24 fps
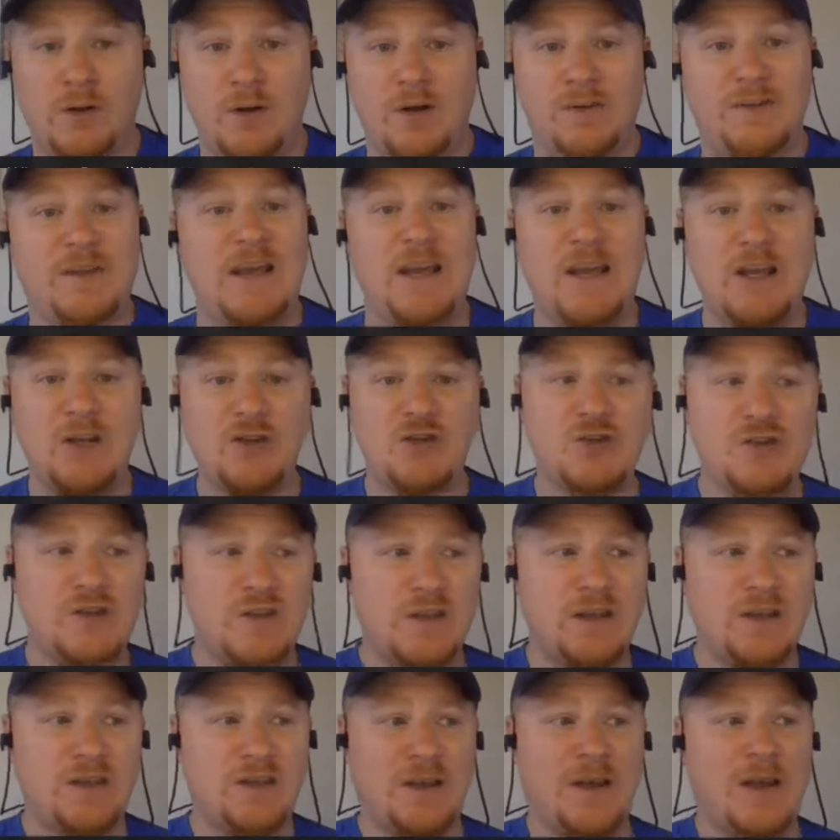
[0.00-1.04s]
The
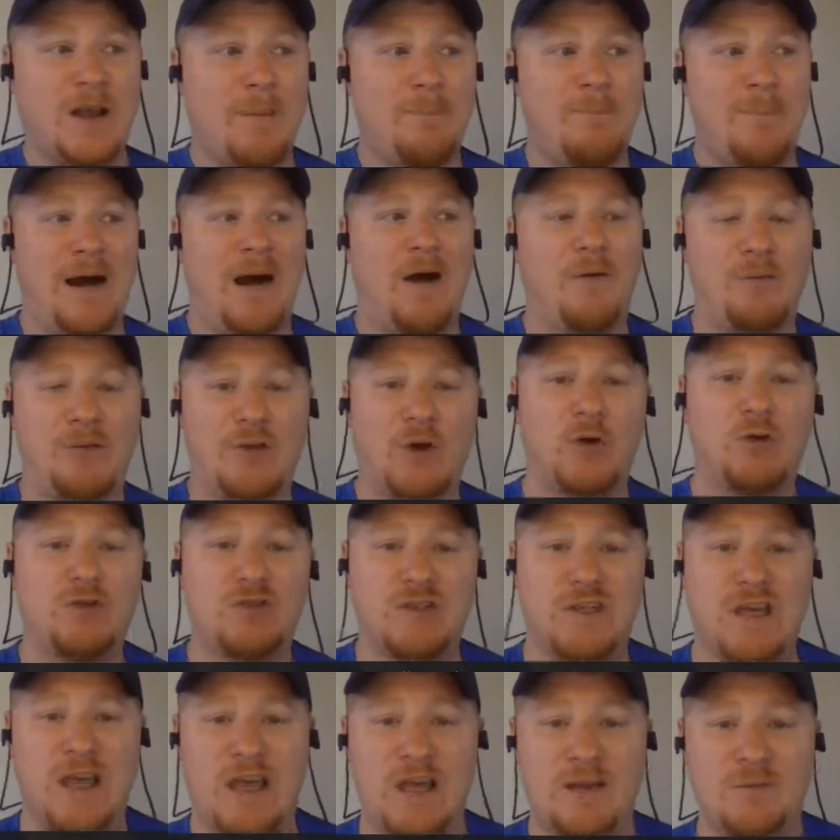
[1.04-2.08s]
interesting thing about
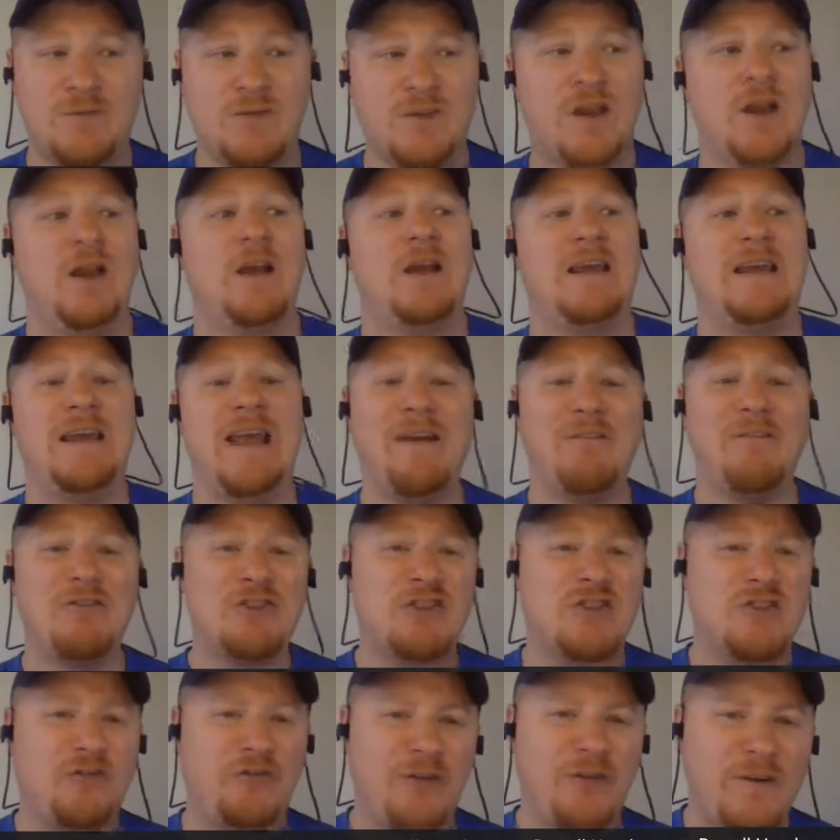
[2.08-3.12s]
those games, he
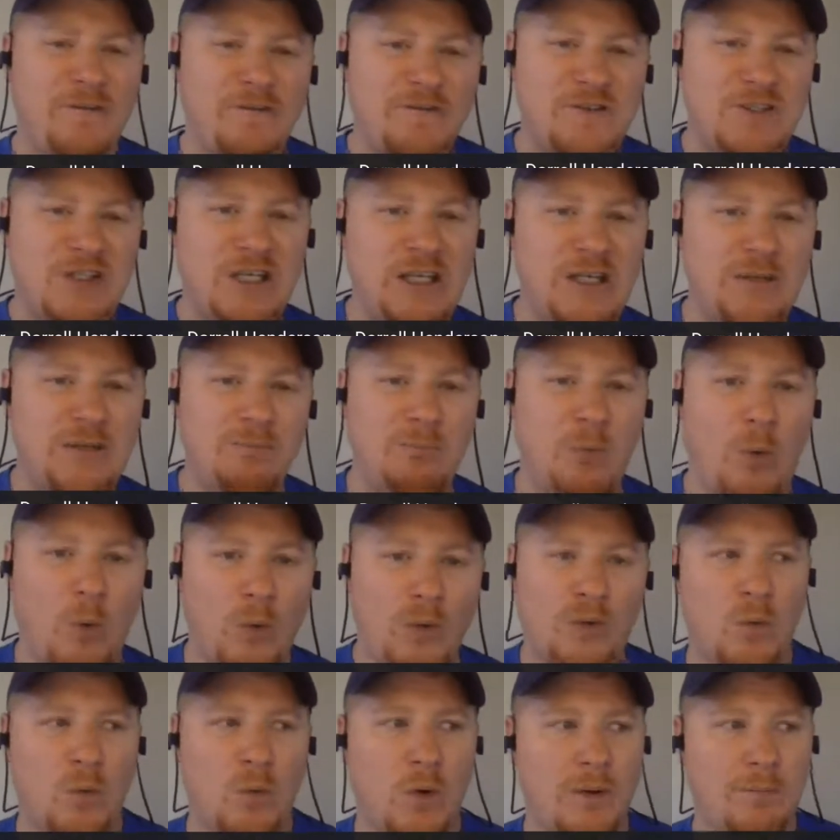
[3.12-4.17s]
averaged
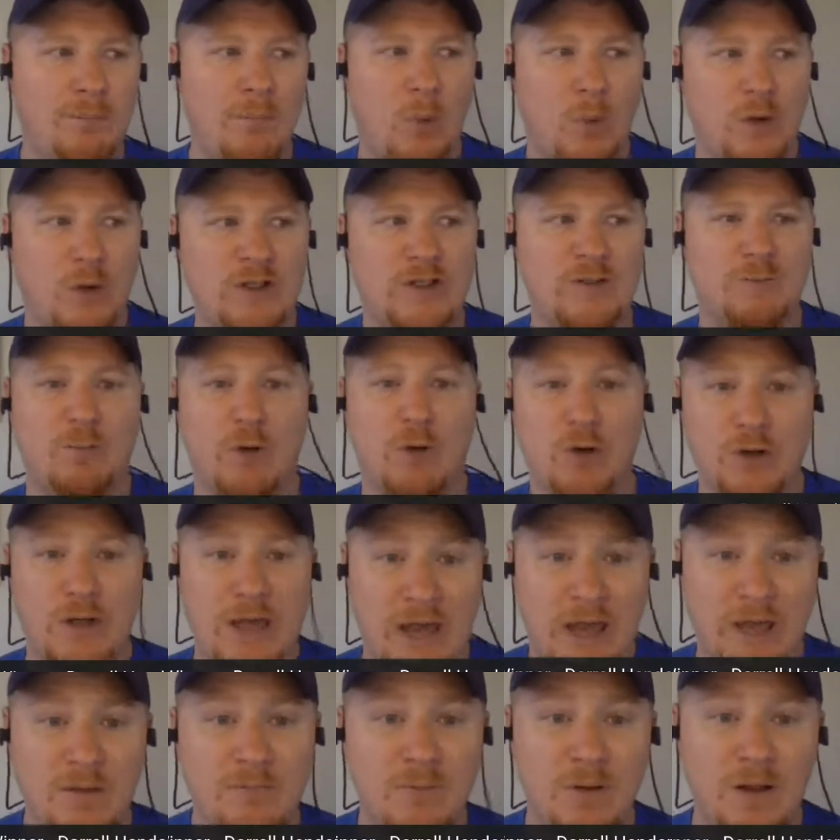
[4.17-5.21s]
15.1 points per
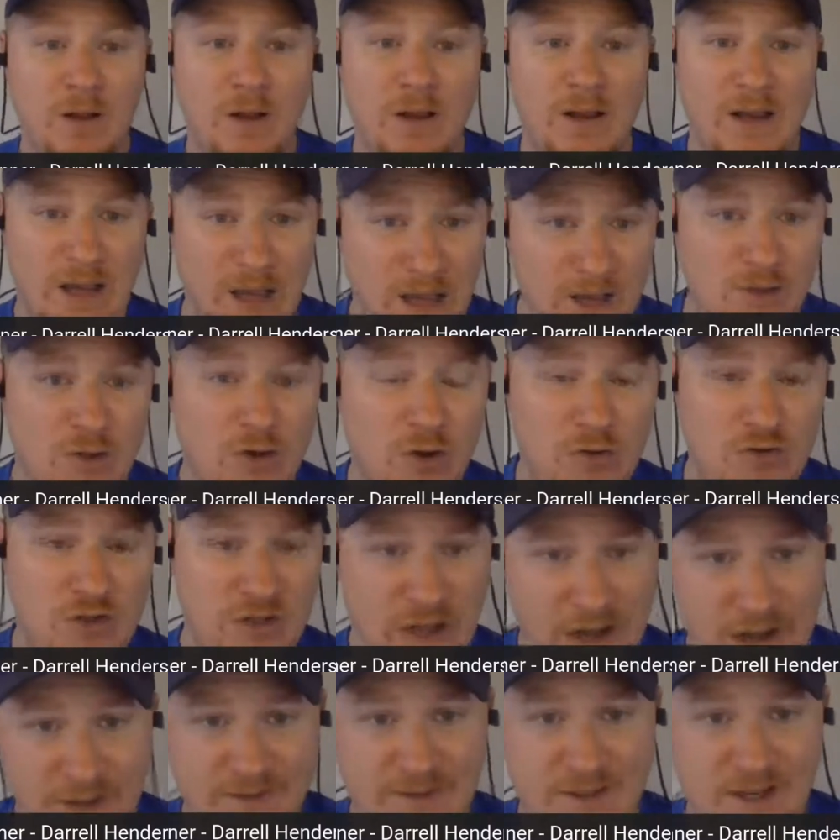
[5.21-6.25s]
game in those
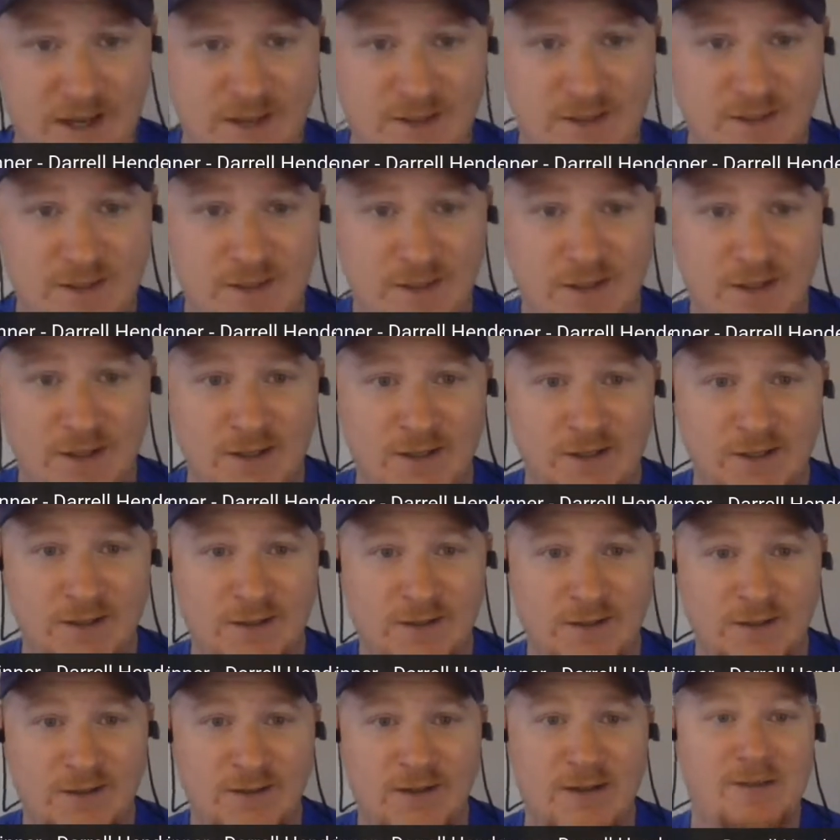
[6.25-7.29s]
contests.
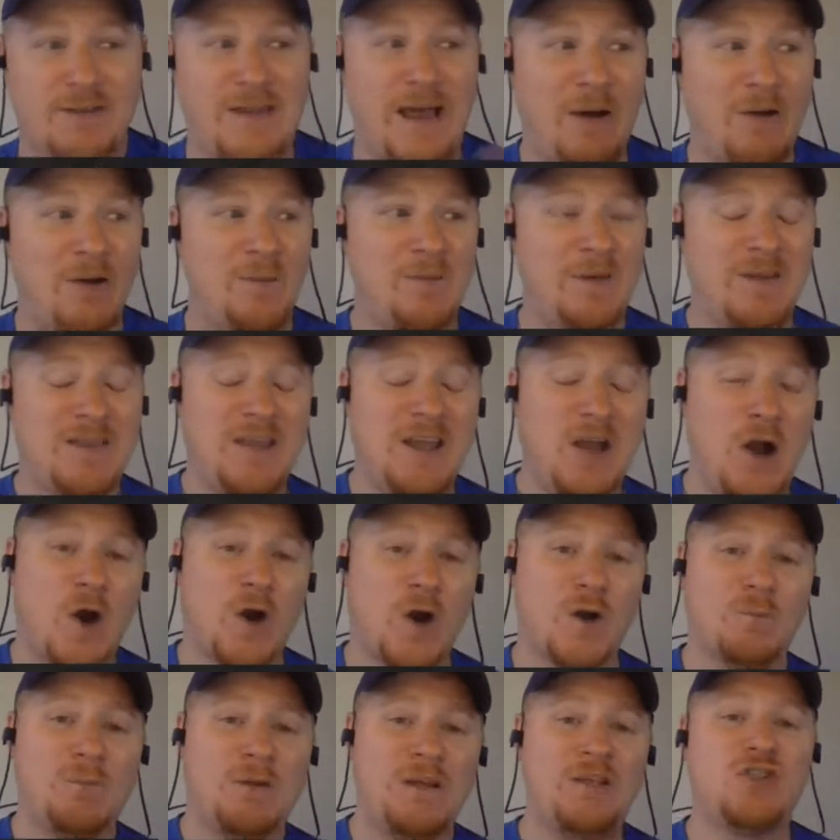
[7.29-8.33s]
That would have been the
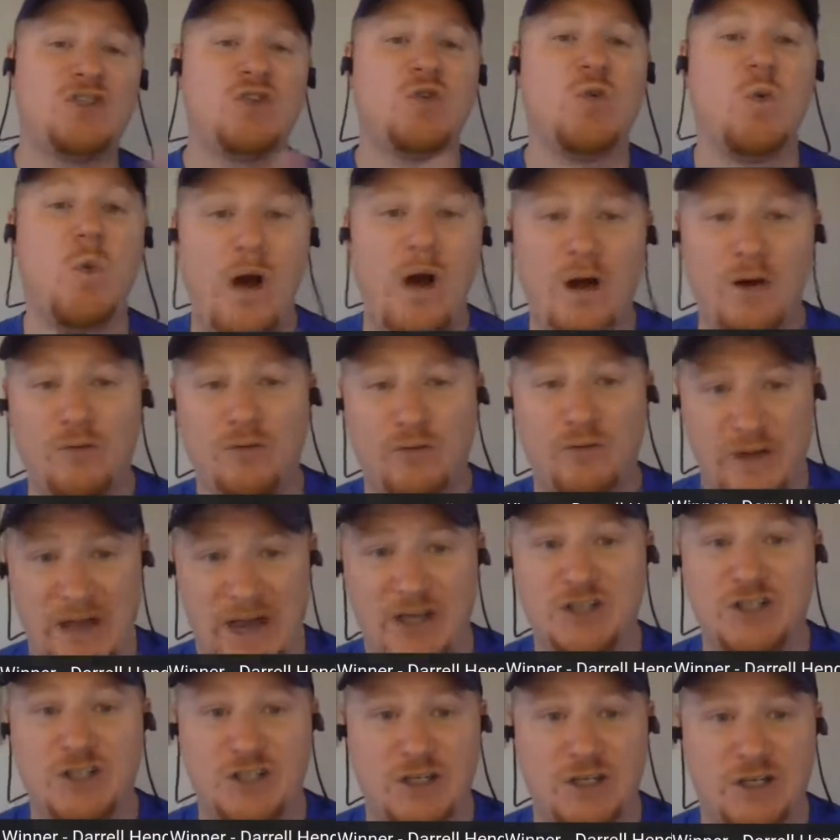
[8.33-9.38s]
RB12
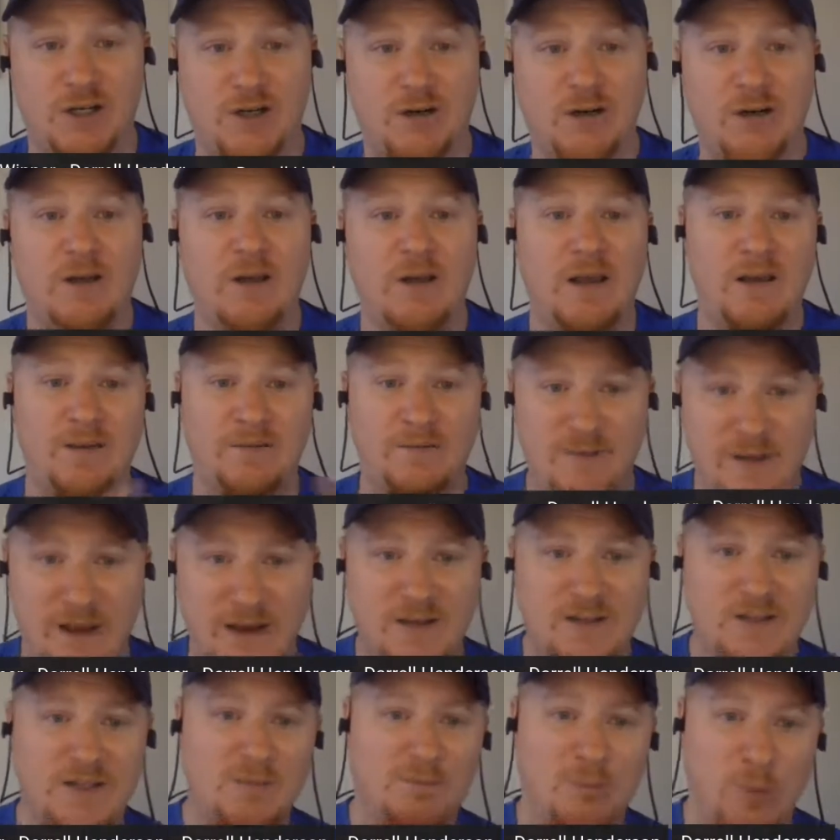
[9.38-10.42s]
last year in
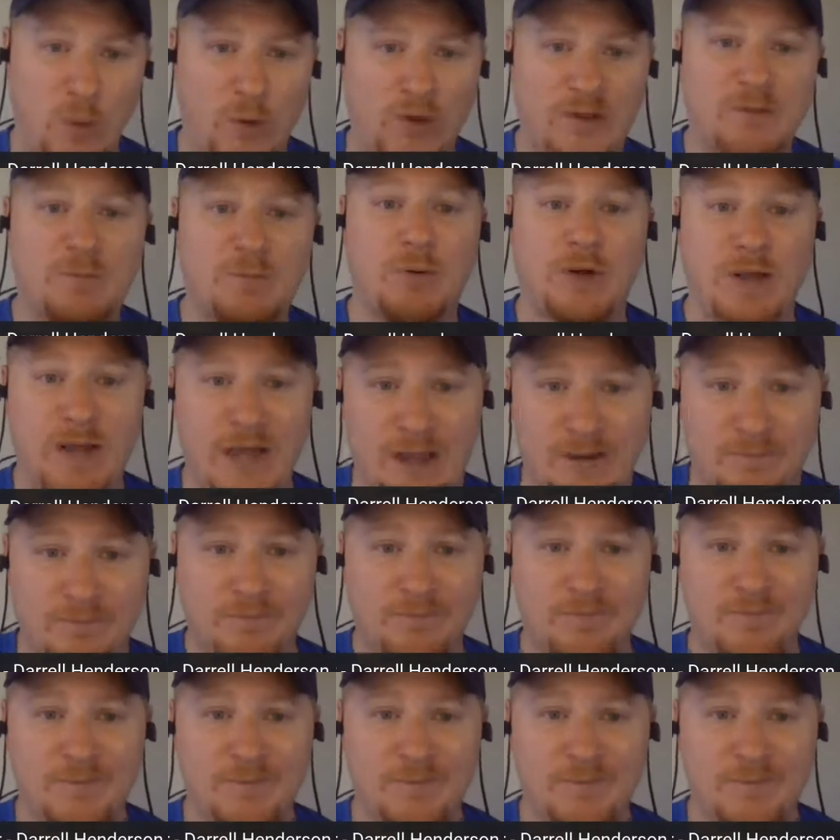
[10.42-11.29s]
fantasy points per game.